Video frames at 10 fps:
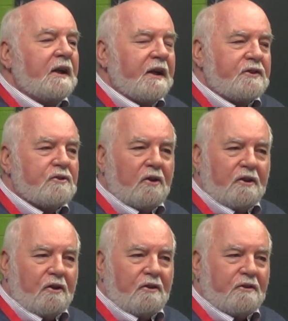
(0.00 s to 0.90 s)
It's
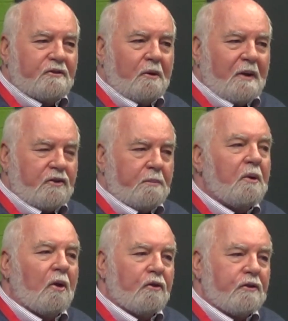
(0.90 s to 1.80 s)
not so much a
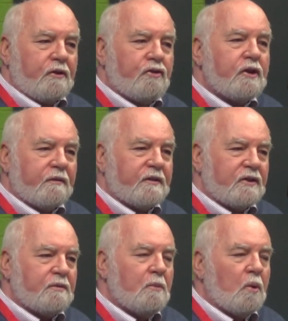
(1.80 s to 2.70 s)
policy shift,
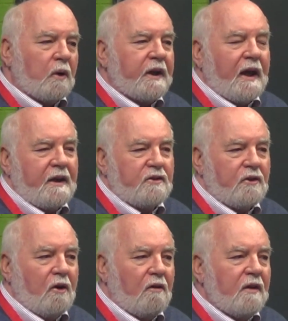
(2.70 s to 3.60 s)
it's more a case
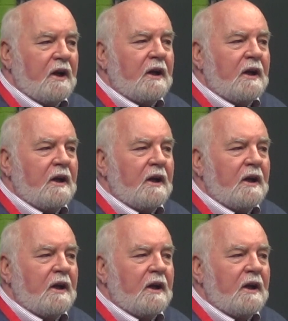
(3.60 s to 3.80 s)
of